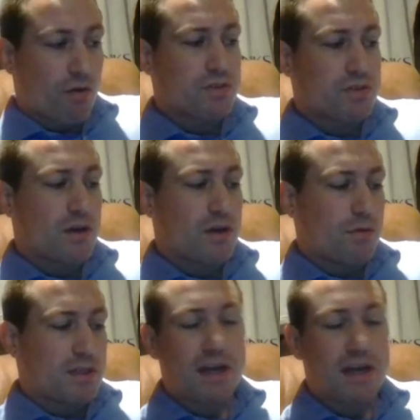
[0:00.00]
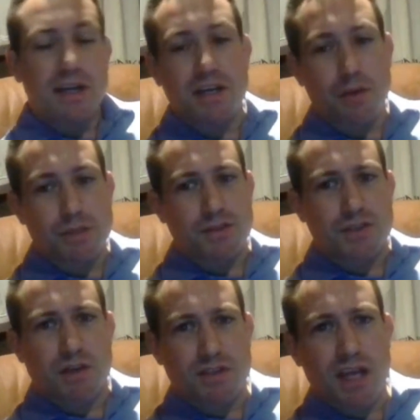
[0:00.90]
Also, Dan Lydiate was
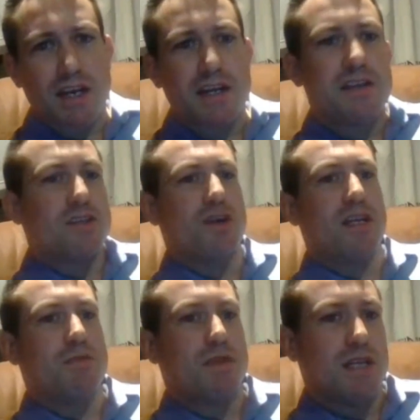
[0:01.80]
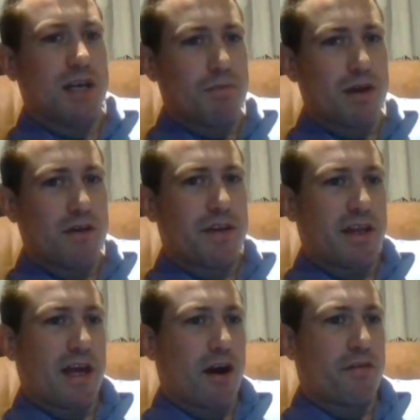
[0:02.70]
mentioned. Now, Dan Lydiate strikes me as a little bit of
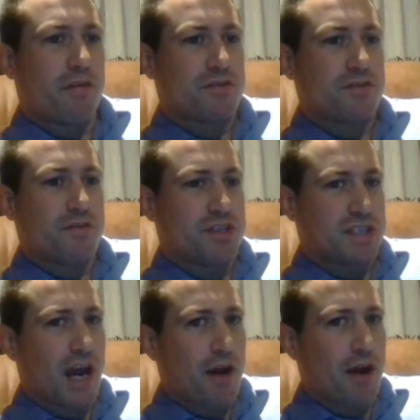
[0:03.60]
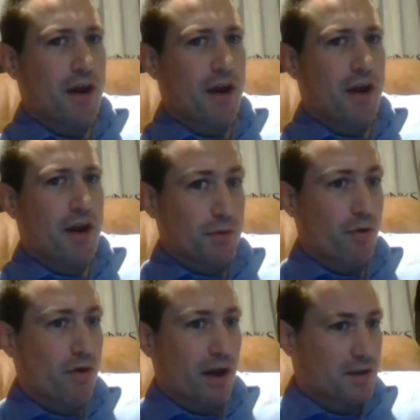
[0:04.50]
an introverted character. I could be
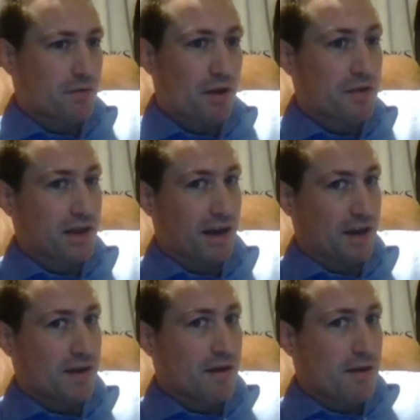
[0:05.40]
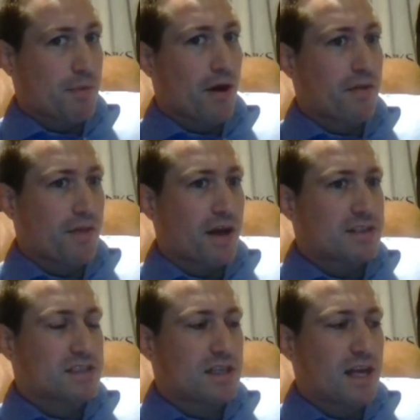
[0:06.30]
wrong. I don't know the guy, but
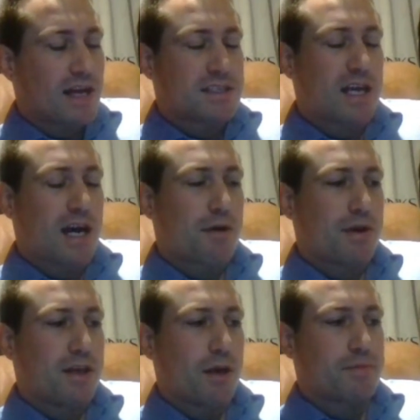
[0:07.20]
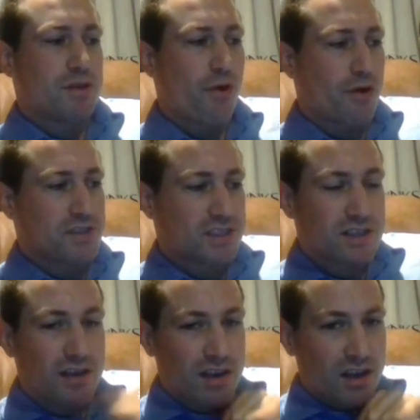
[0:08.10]
that's how he comes
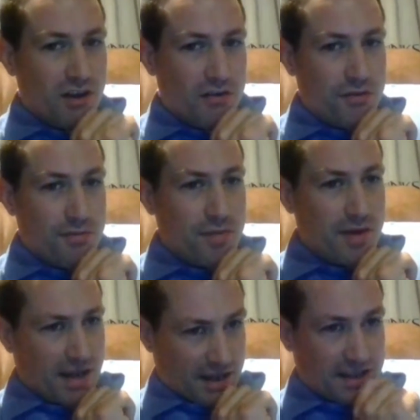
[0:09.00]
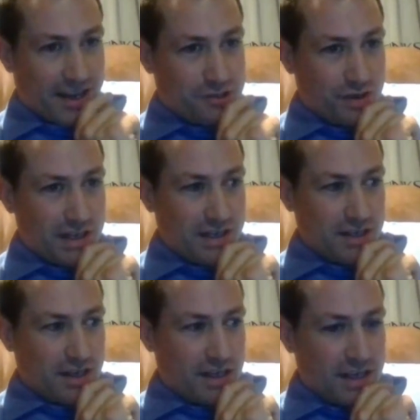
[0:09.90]
across. For me, the natural
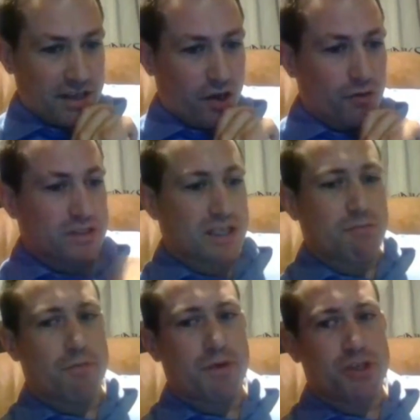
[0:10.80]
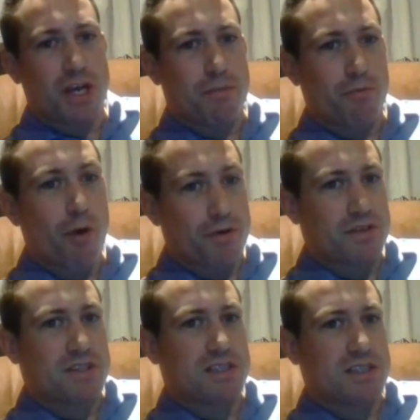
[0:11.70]
leader in the whole team would be Jamie
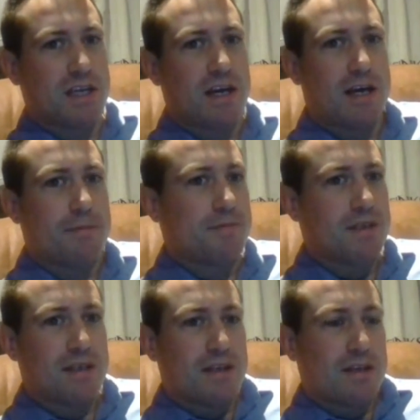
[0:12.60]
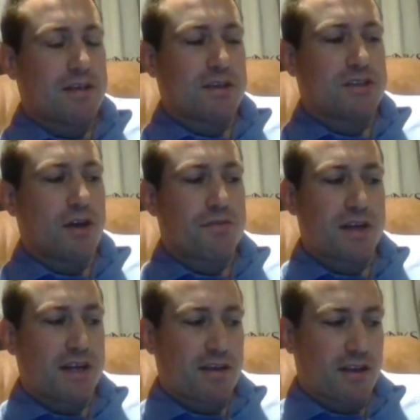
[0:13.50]
Roberts. The stuff
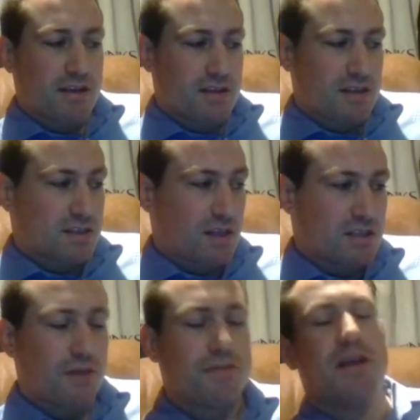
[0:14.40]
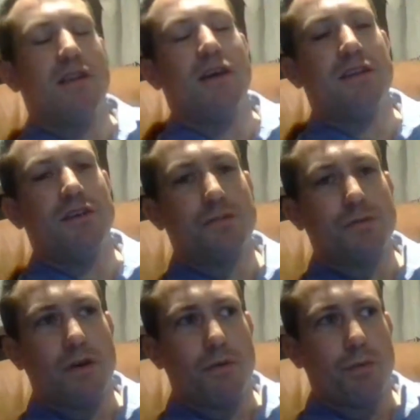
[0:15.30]
that he
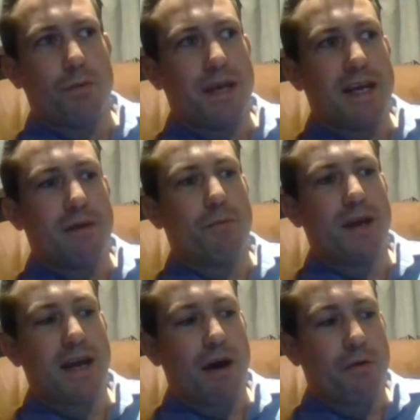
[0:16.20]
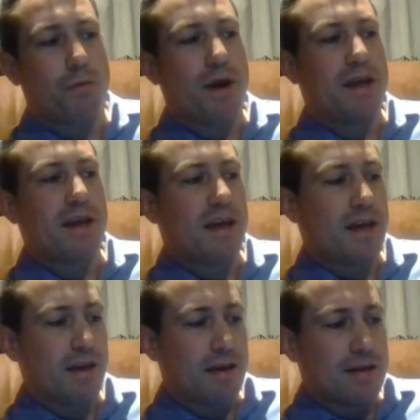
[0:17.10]
does week in, week out, the way
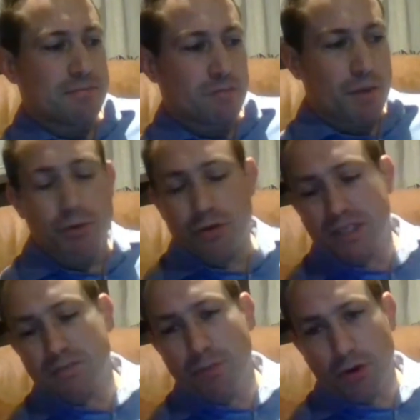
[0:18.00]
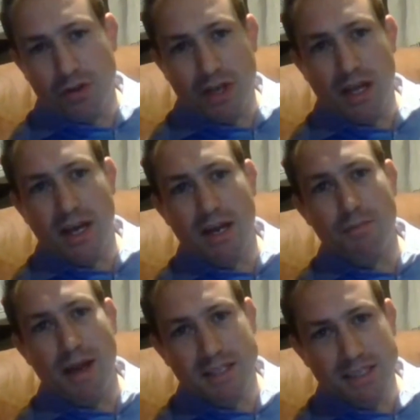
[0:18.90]
he puts his body on the line,
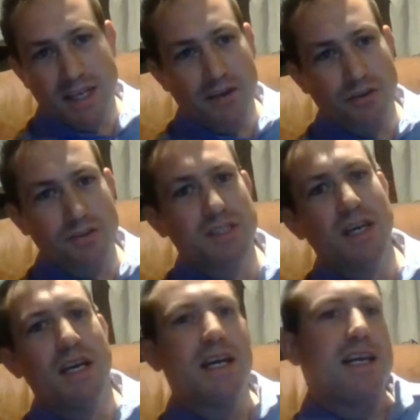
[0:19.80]
makes his tackles.